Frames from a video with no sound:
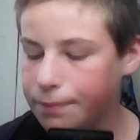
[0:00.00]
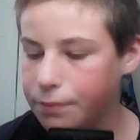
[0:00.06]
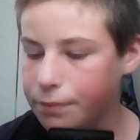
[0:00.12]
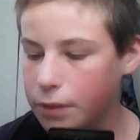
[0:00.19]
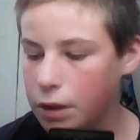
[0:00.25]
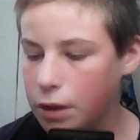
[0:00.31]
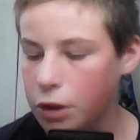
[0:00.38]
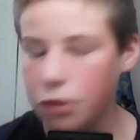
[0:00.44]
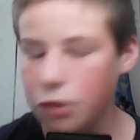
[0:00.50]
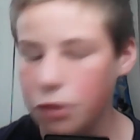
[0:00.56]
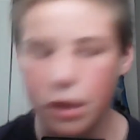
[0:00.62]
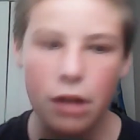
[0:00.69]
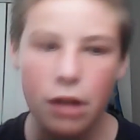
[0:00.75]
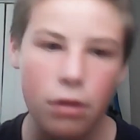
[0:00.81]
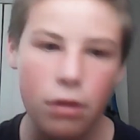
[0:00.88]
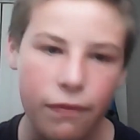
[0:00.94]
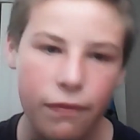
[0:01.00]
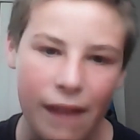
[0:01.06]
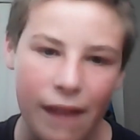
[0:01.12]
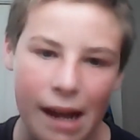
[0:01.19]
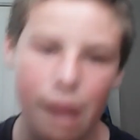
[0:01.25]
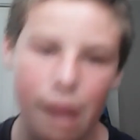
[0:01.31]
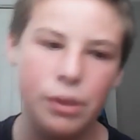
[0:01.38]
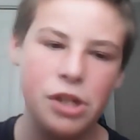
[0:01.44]
losing Noah
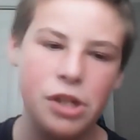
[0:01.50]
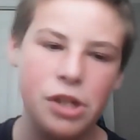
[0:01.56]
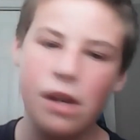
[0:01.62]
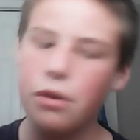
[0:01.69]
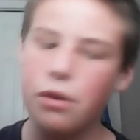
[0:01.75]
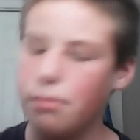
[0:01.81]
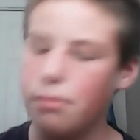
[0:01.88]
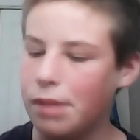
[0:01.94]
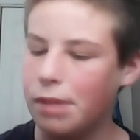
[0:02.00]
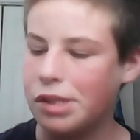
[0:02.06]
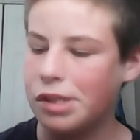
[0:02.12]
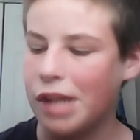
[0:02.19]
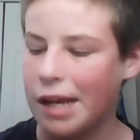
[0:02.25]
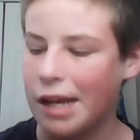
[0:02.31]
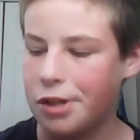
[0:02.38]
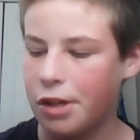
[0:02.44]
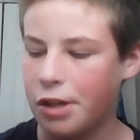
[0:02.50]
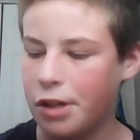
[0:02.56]
Fant, which didn't do much last year,